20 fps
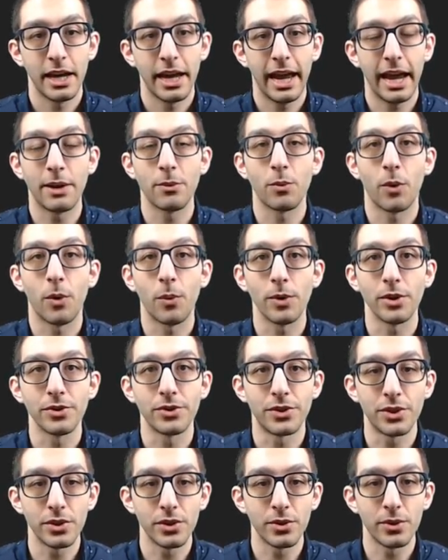And what we'll
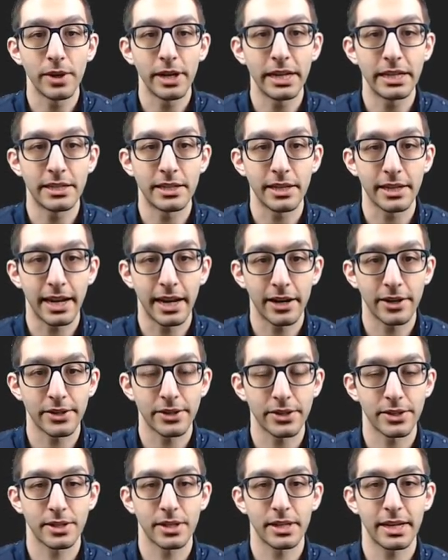do is the
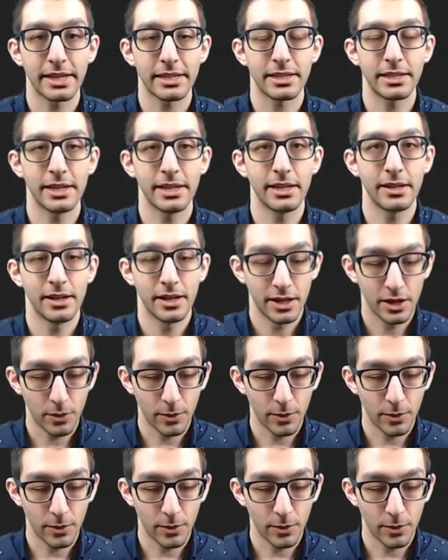character select scene,